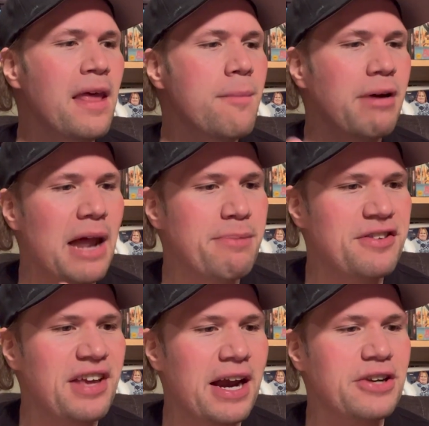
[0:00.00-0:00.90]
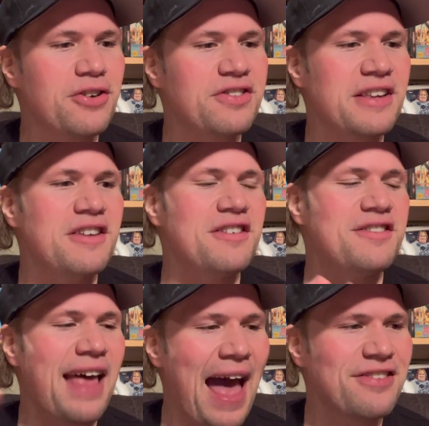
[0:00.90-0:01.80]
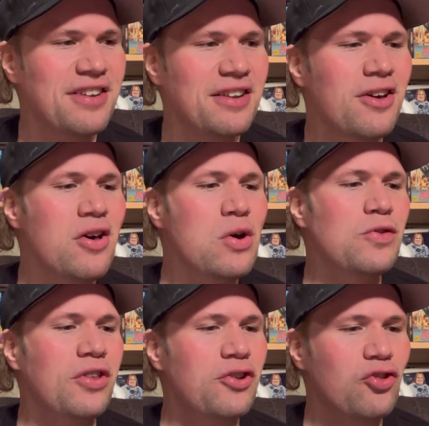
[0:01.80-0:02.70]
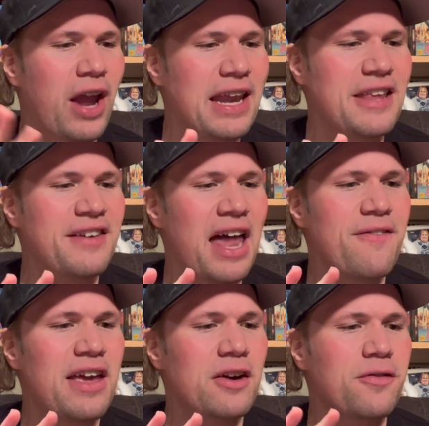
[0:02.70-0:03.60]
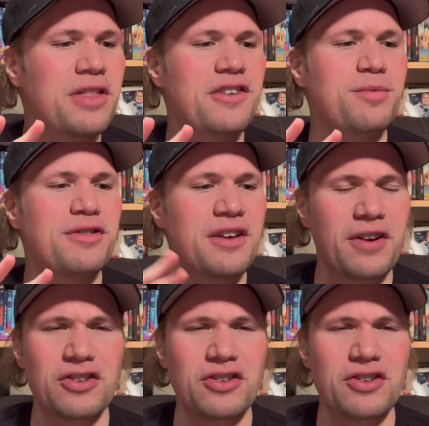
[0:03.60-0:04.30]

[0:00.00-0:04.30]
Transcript: Brad Pitt's character is like this assassin who's on the train. He's kind of there for these specific